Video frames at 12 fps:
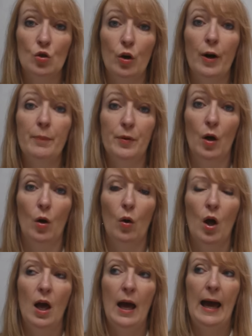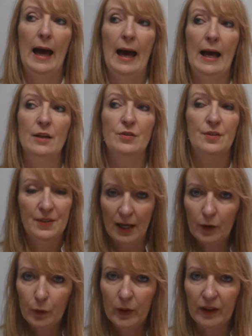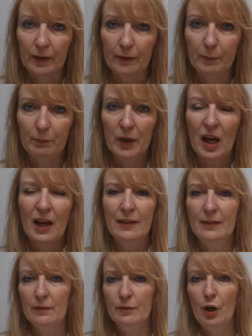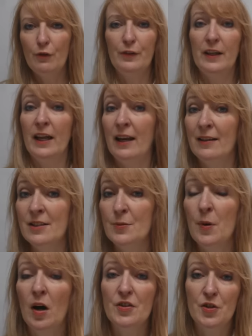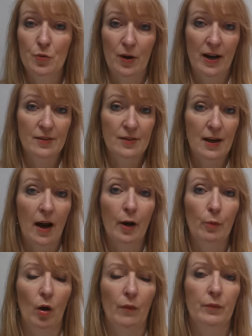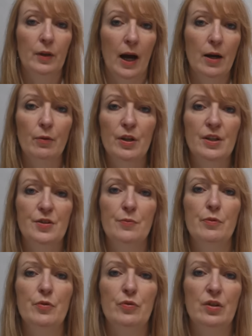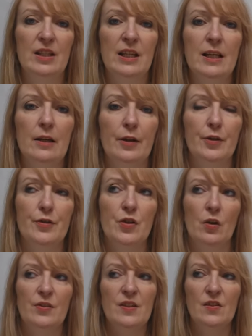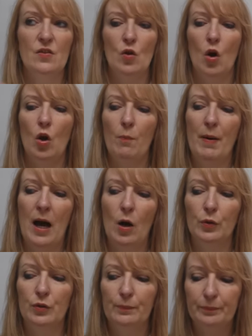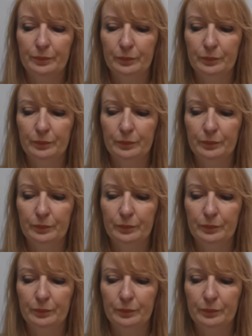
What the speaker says: Scorpio, and dealt with it. Don't forget that this Mars trines Chiron. Chiron is the wounded healer. So this is all about